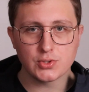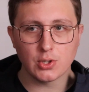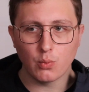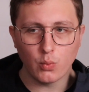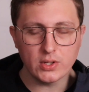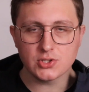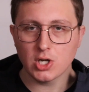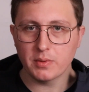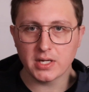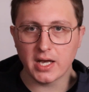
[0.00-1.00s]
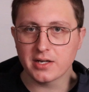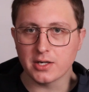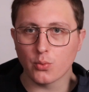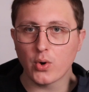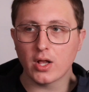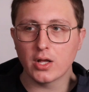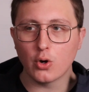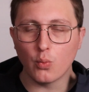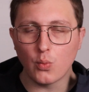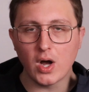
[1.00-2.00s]
So what's going on here?
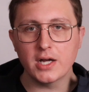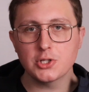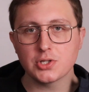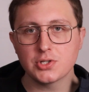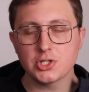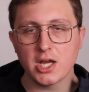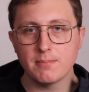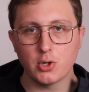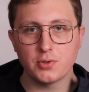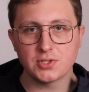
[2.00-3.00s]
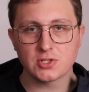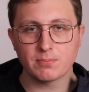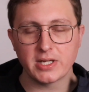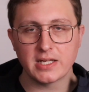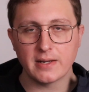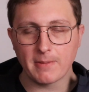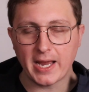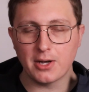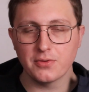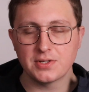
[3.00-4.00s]
Well, watch Shay Bowes explain
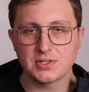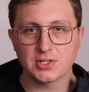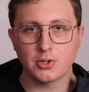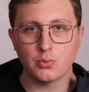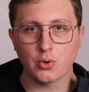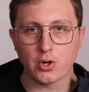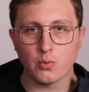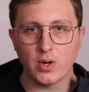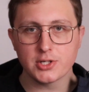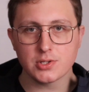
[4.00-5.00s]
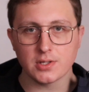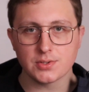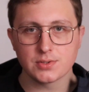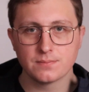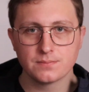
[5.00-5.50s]
how this is going to work. Watch this.